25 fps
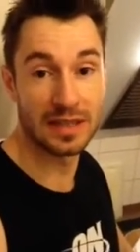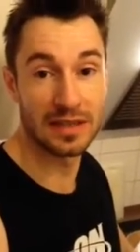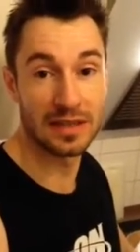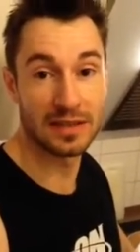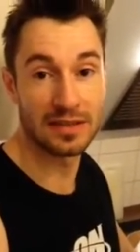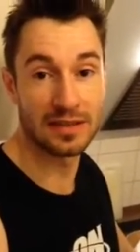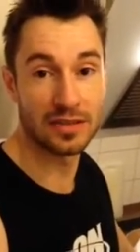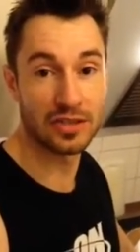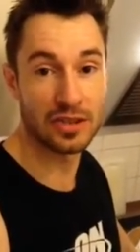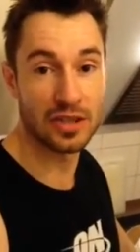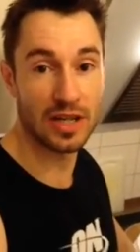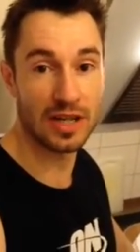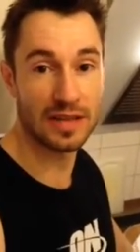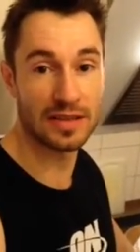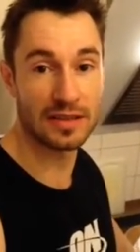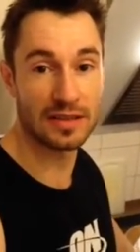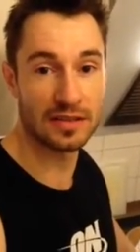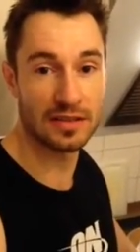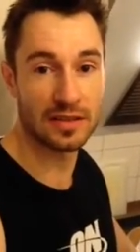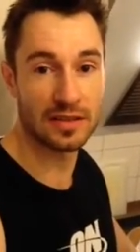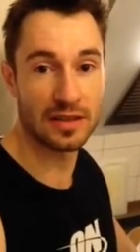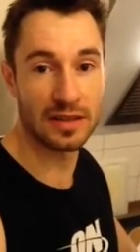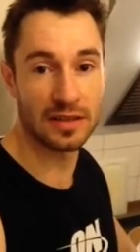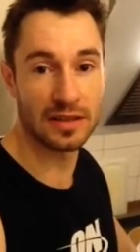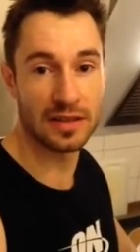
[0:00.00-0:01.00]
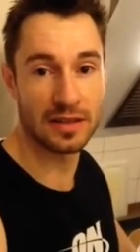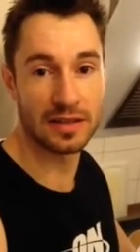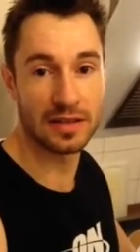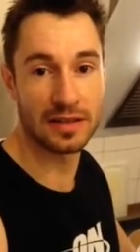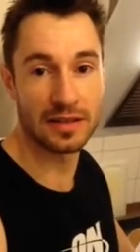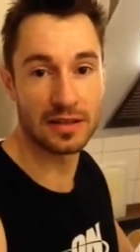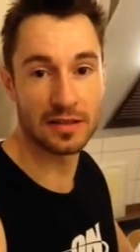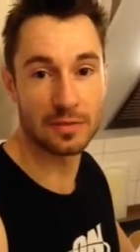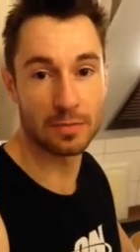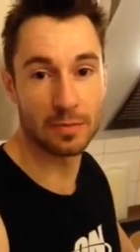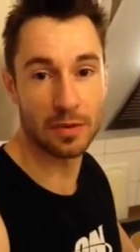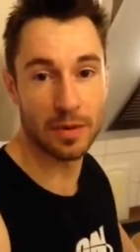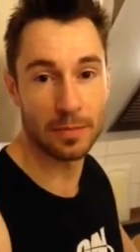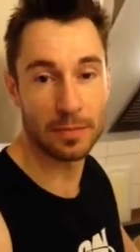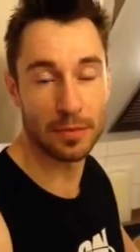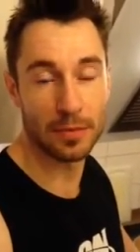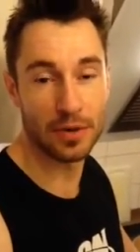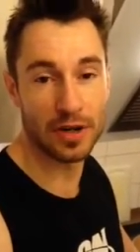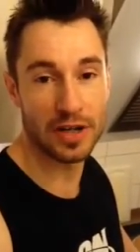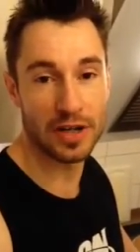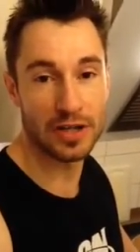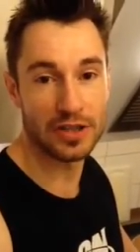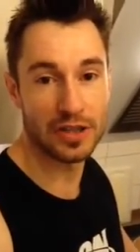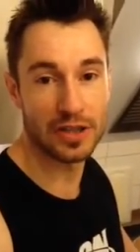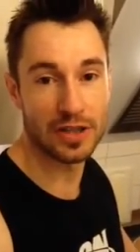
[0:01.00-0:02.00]
He's just started his
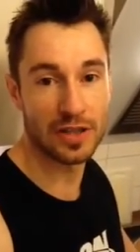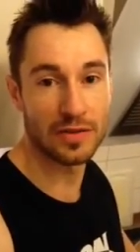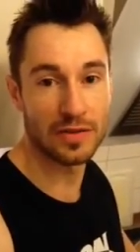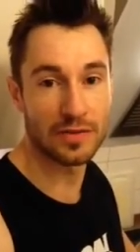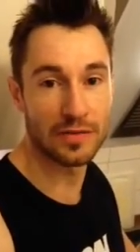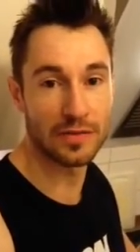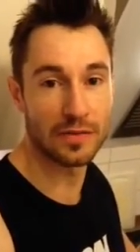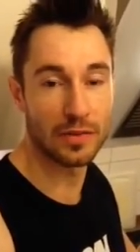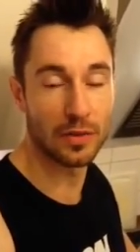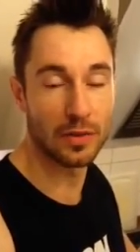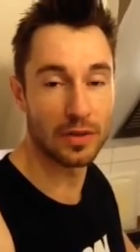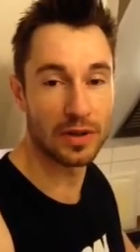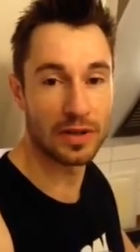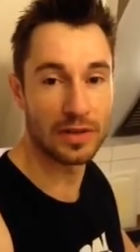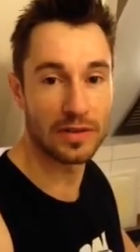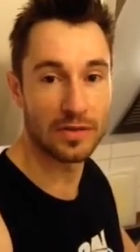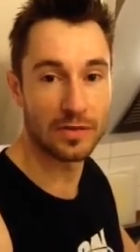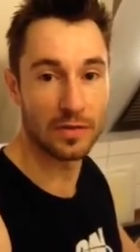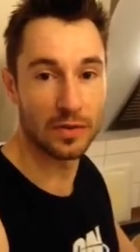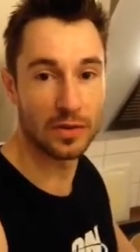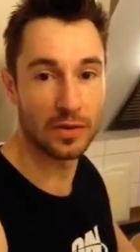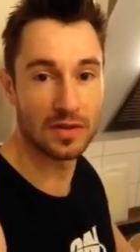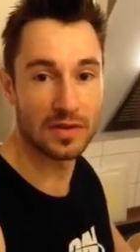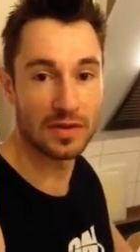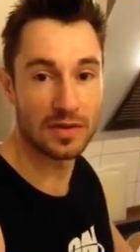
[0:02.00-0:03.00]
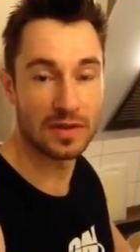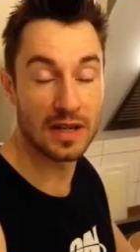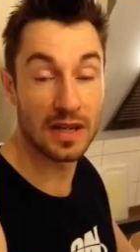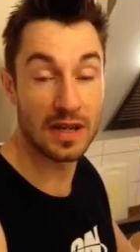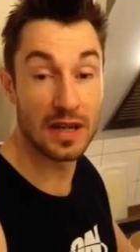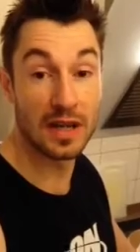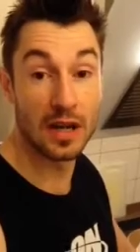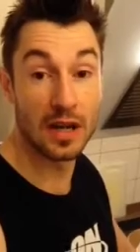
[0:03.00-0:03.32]
preparation for his first